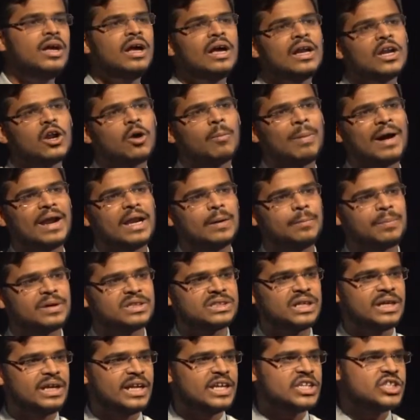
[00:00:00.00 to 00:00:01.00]
Now by
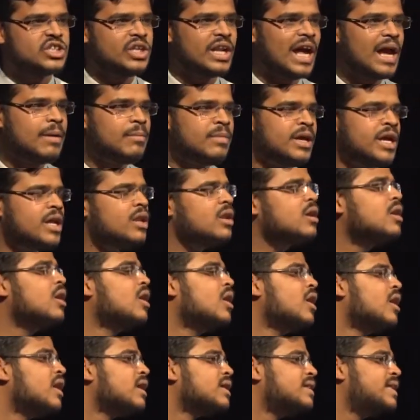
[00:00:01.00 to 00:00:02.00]
representation I mean,
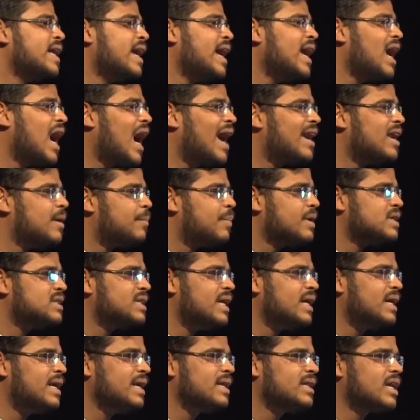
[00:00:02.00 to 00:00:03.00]
they are
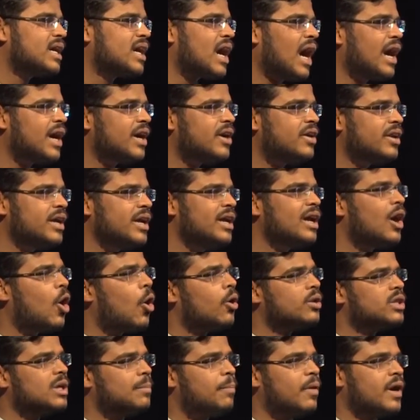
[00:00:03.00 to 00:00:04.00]
representing the country
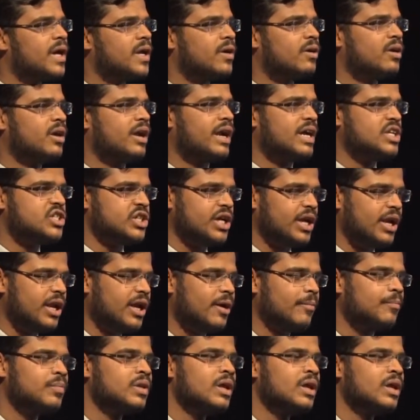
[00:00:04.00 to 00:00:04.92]
on the particular agenda.